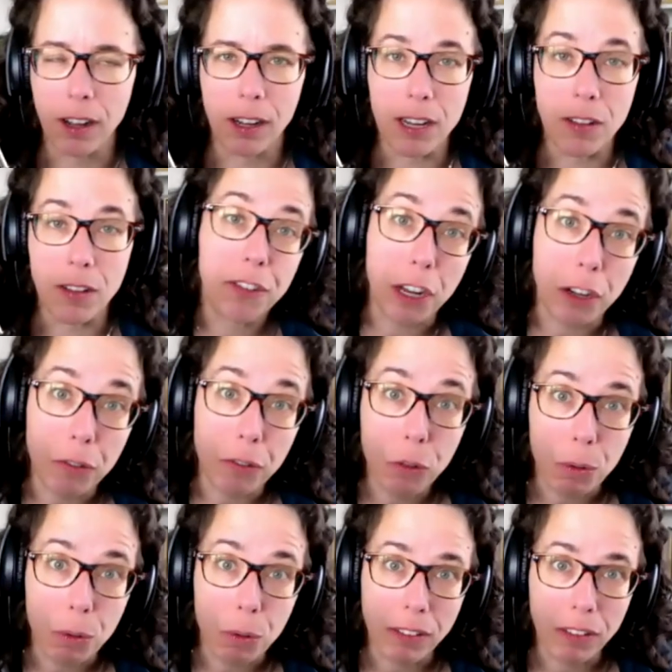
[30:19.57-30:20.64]
instead of
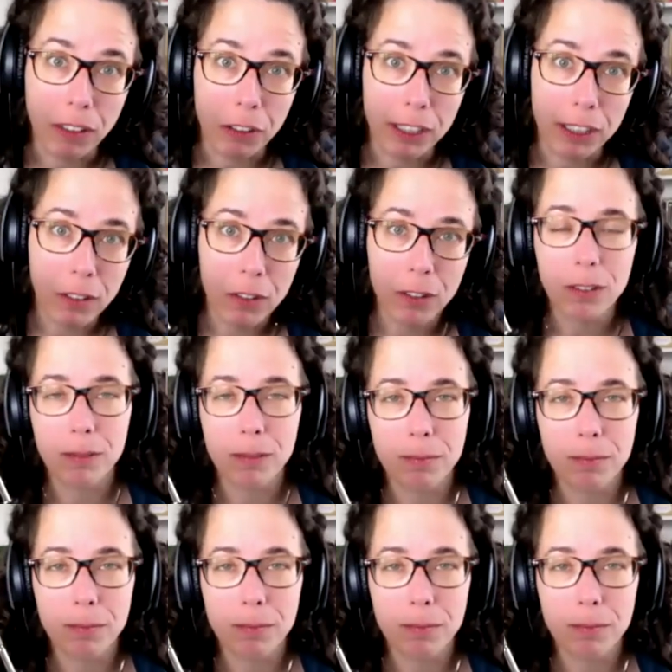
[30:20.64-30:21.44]
quoting the lyrics?